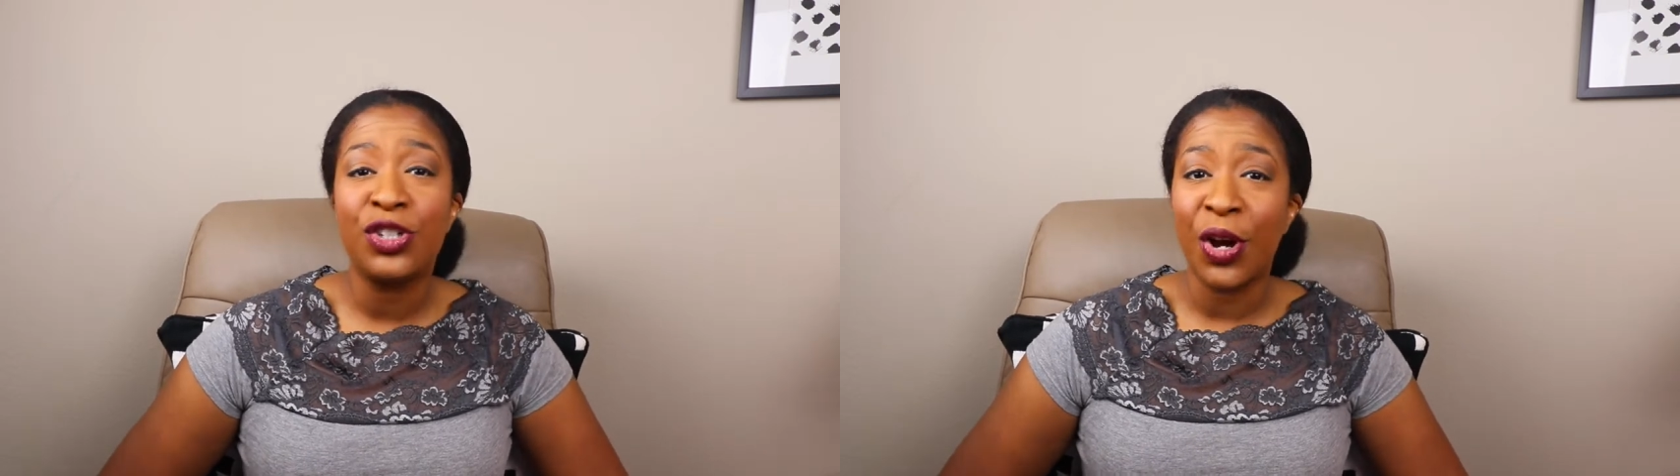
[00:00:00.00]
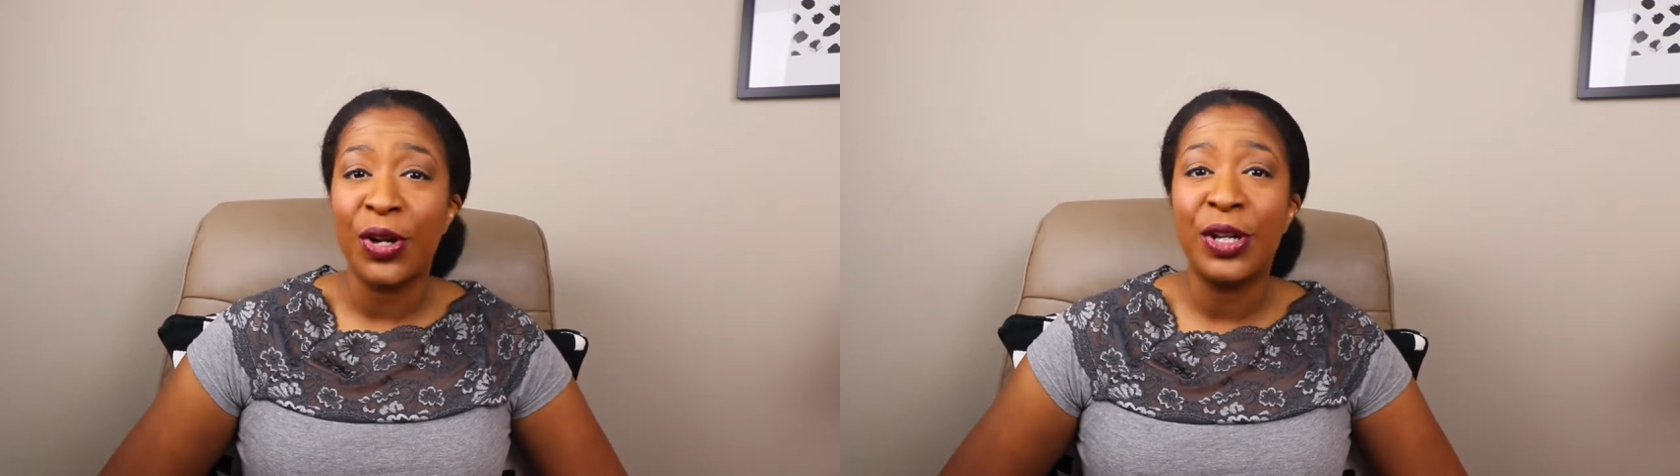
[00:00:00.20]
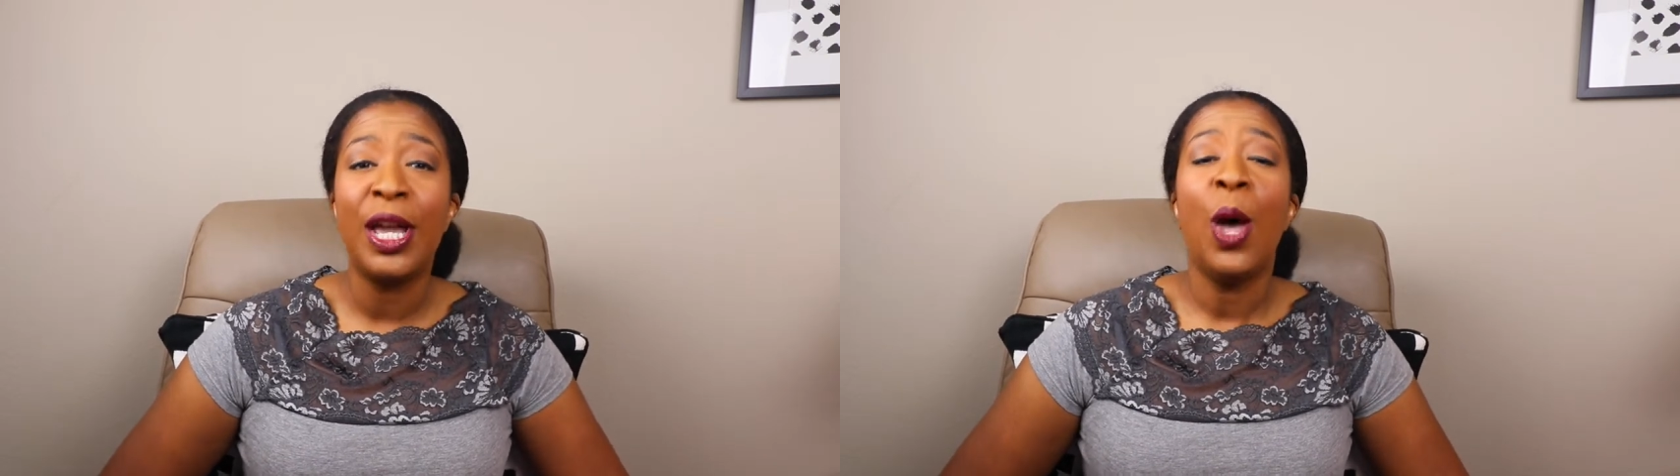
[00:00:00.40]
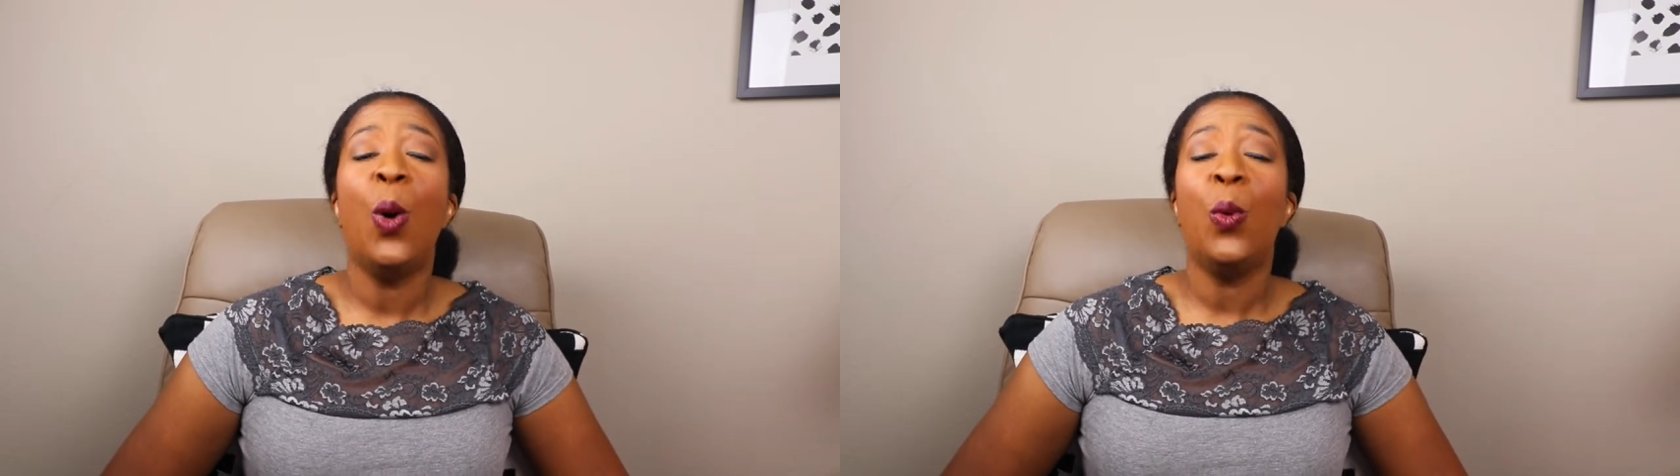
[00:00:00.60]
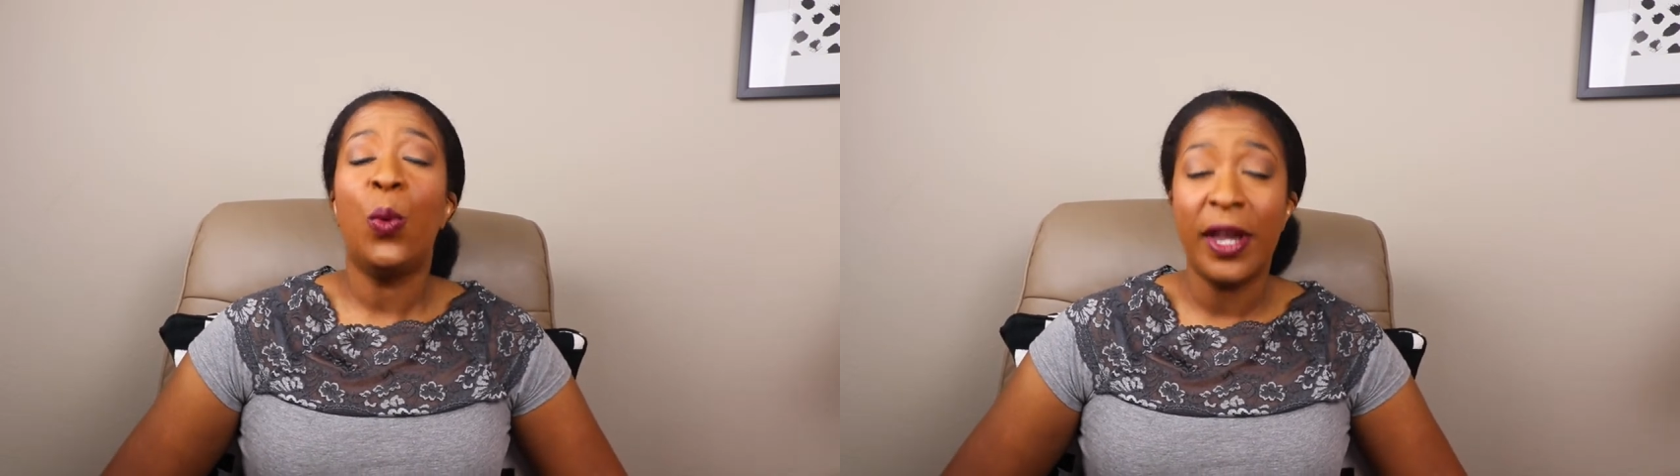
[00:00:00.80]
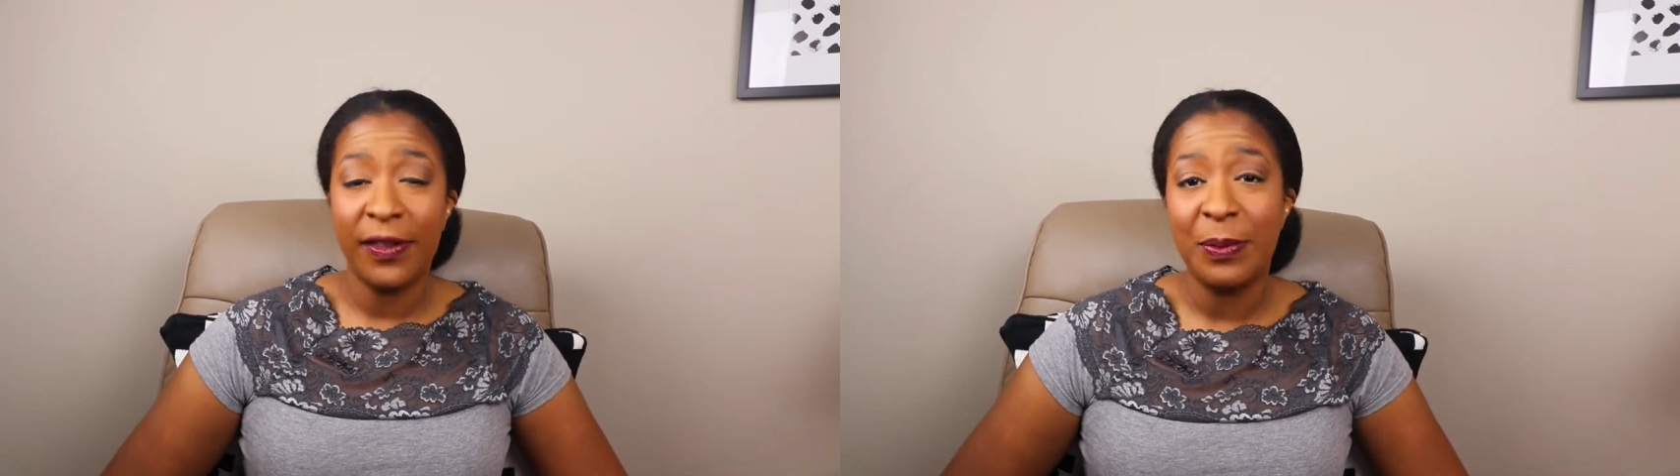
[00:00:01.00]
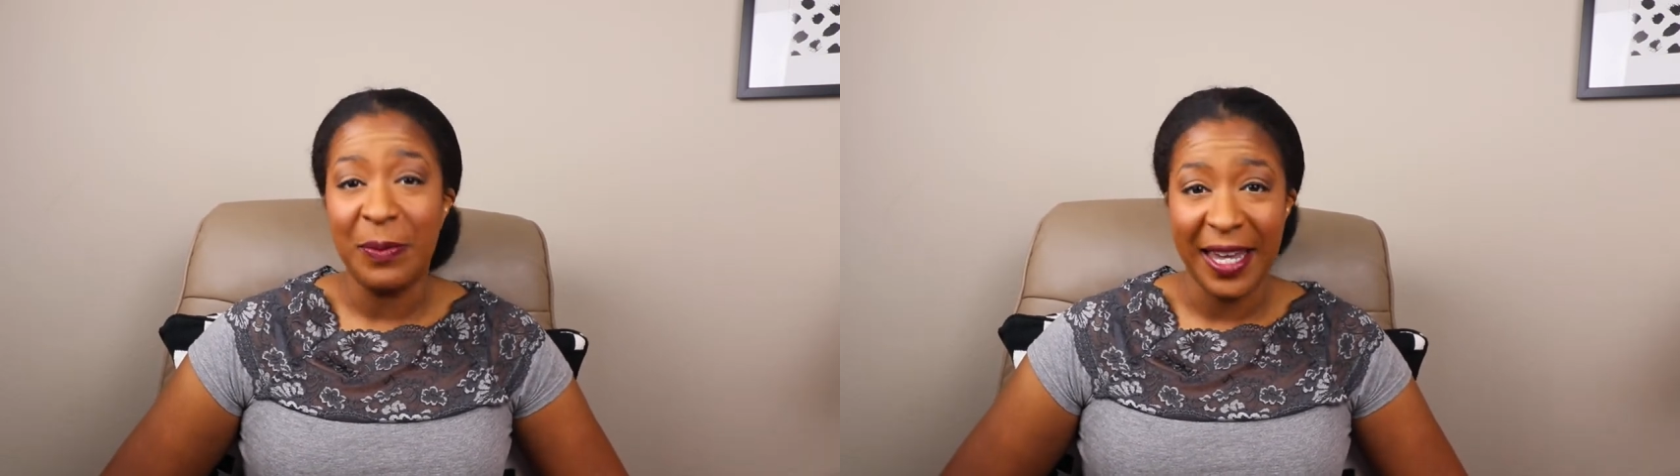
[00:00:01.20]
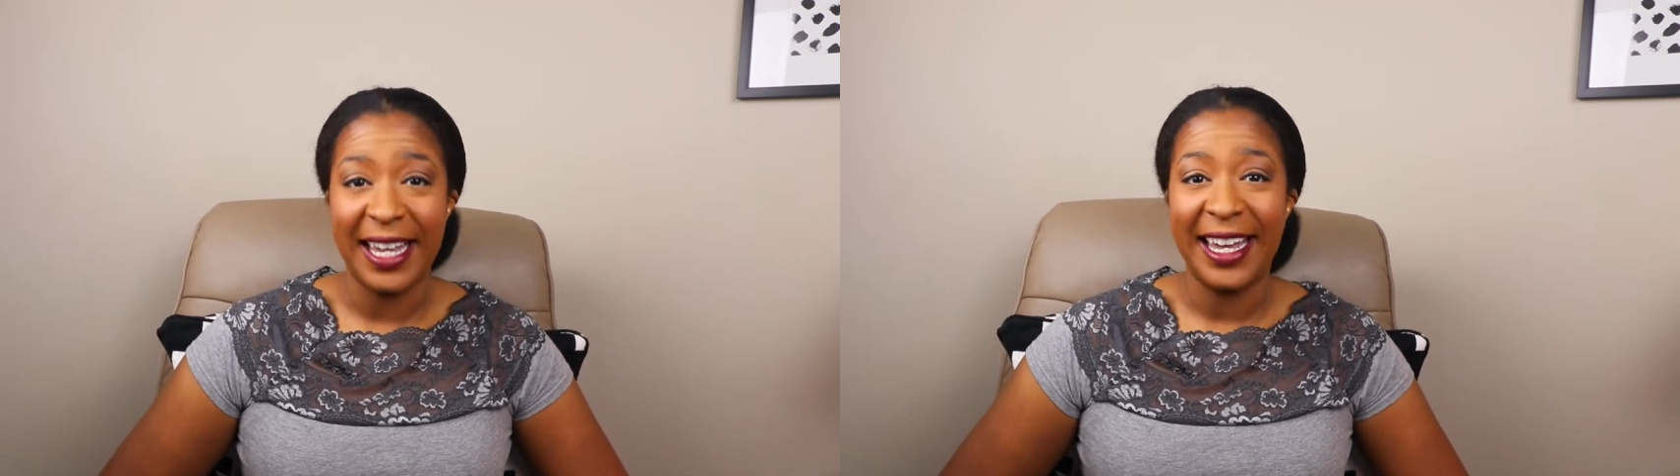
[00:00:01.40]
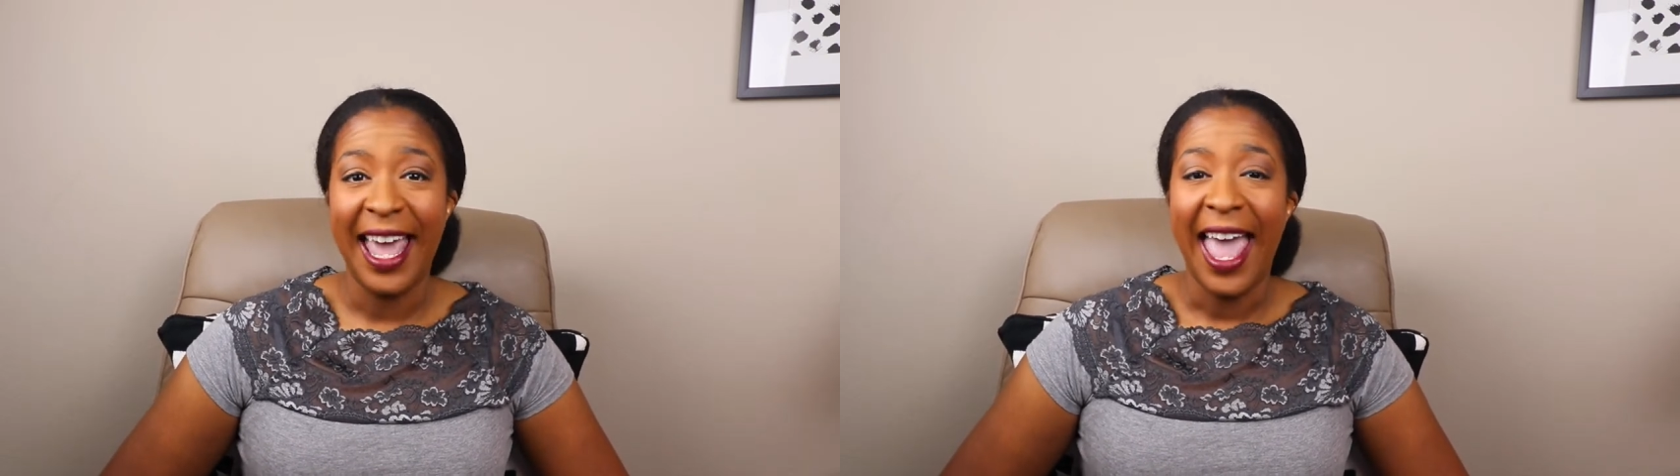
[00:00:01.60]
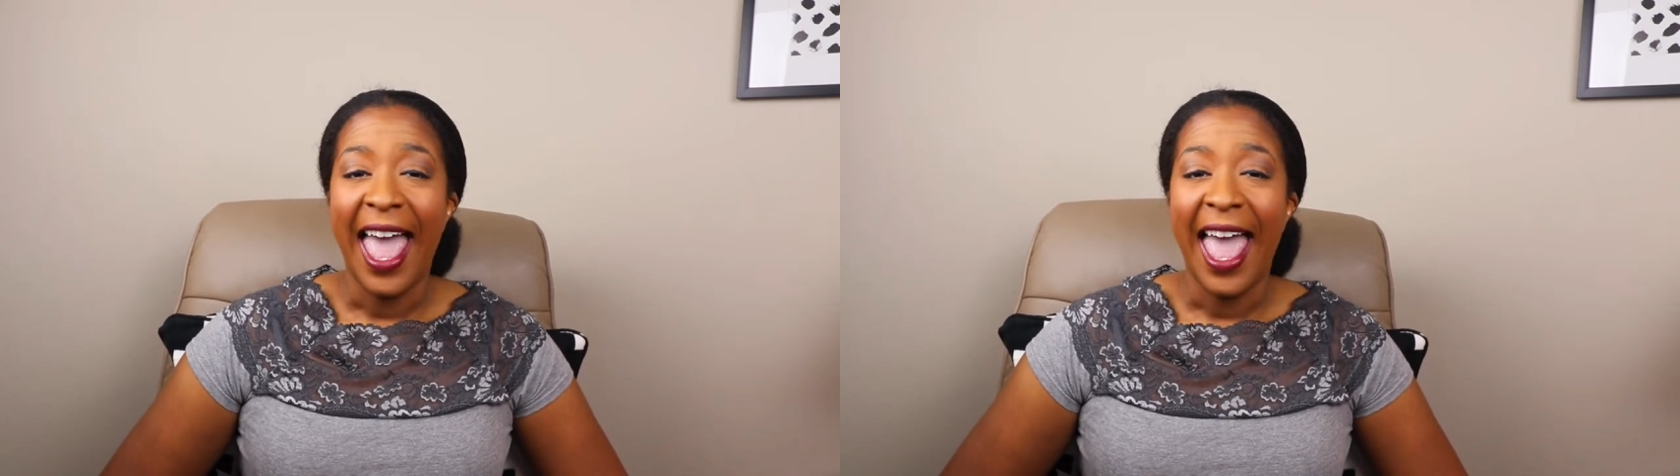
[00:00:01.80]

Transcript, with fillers: journey with me.